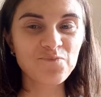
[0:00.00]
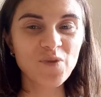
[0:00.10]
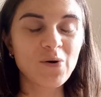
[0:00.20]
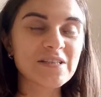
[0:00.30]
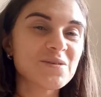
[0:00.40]

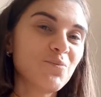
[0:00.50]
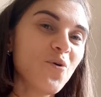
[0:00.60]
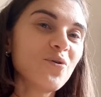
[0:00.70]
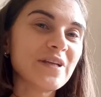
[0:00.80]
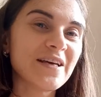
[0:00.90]
quite
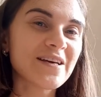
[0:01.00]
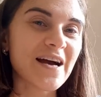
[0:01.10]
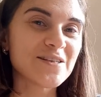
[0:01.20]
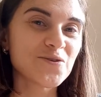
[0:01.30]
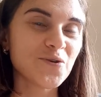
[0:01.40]
symbolic,
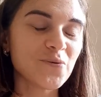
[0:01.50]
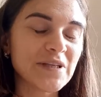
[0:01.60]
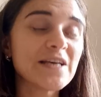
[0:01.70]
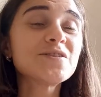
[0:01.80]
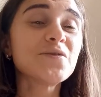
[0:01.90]
as you know, in
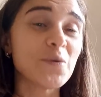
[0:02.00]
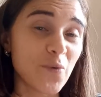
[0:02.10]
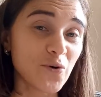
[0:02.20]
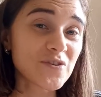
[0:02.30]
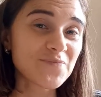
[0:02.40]
history
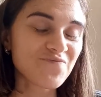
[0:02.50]
books.